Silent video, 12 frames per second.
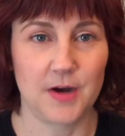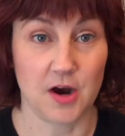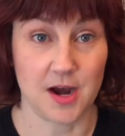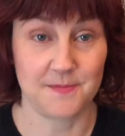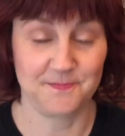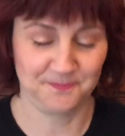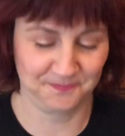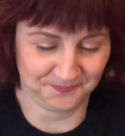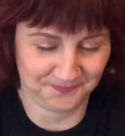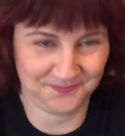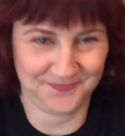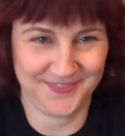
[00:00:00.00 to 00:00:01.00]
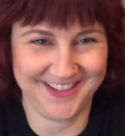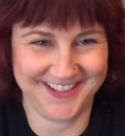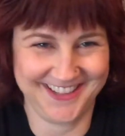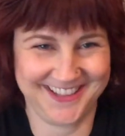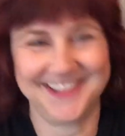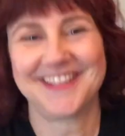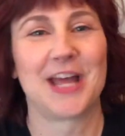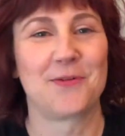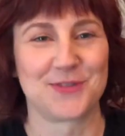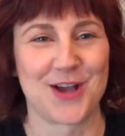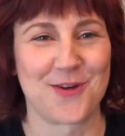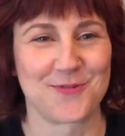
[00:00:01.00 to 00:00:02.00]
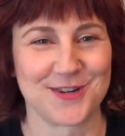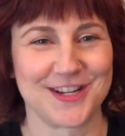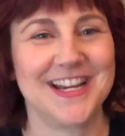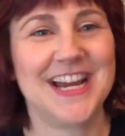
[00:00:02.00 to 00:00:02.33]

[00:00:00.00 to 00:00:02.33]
All right, that was awkward.